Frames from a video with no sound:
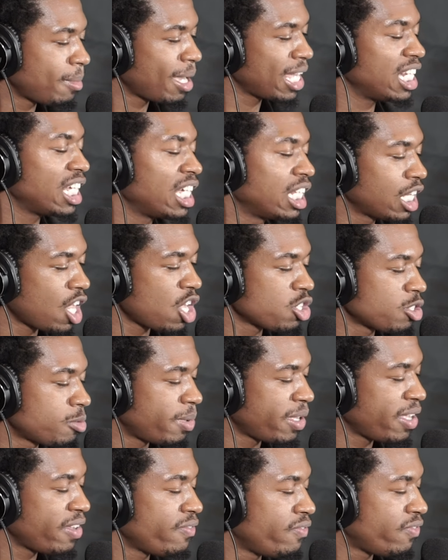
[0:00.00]
Money make the
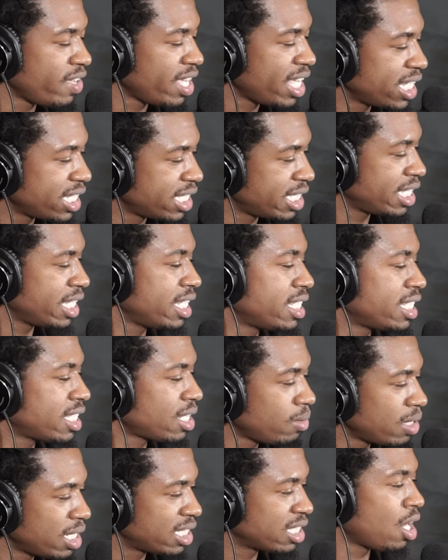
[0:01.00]
globe spin
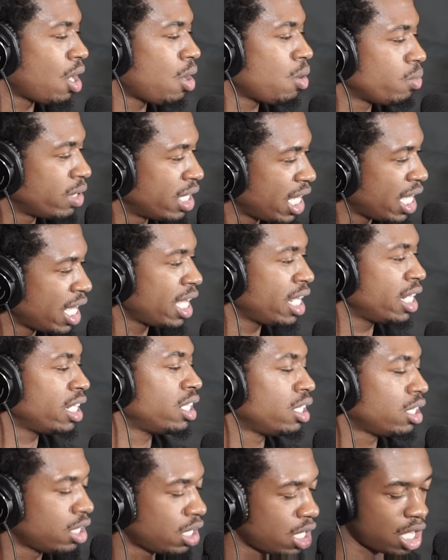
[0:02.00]
vicious, so let's go
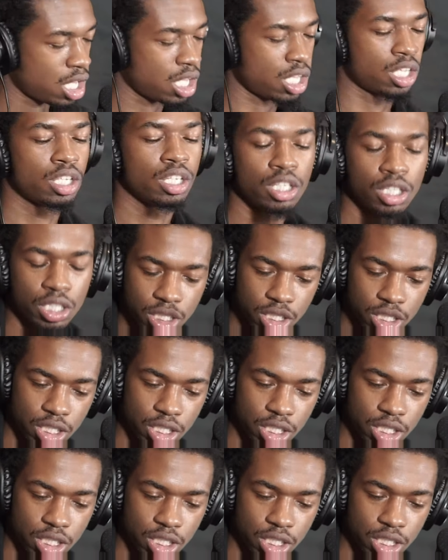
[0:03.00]
get it.